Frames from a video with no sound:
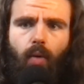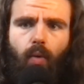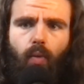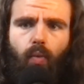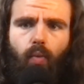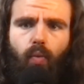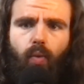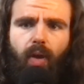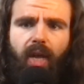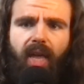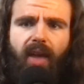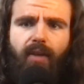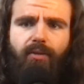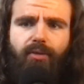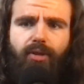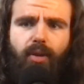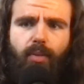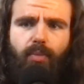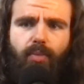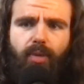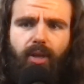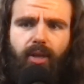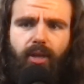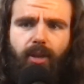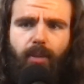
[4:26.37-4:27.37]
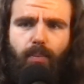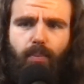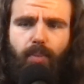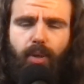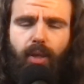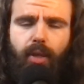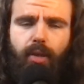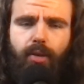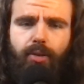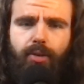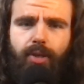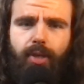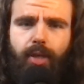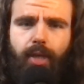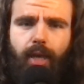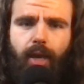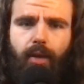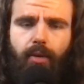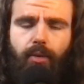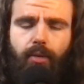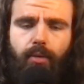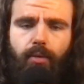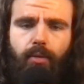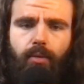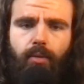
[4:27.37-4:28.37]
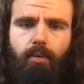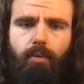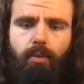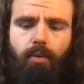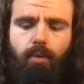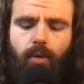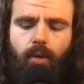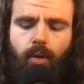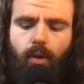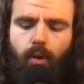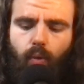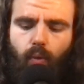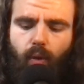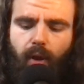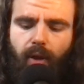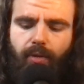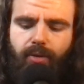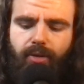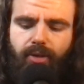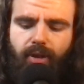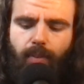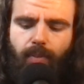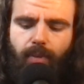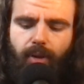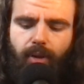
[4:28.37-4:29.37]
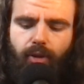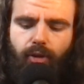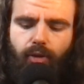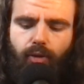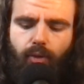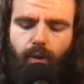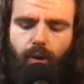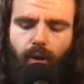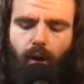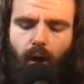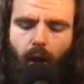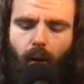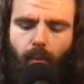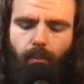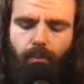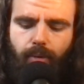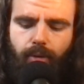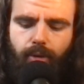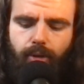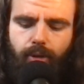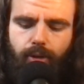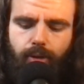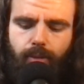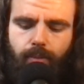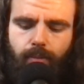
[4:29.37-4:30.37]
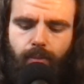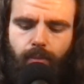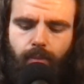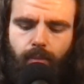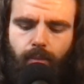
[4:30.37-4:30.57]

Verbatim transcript: We have something to build together. We have something to accomplish.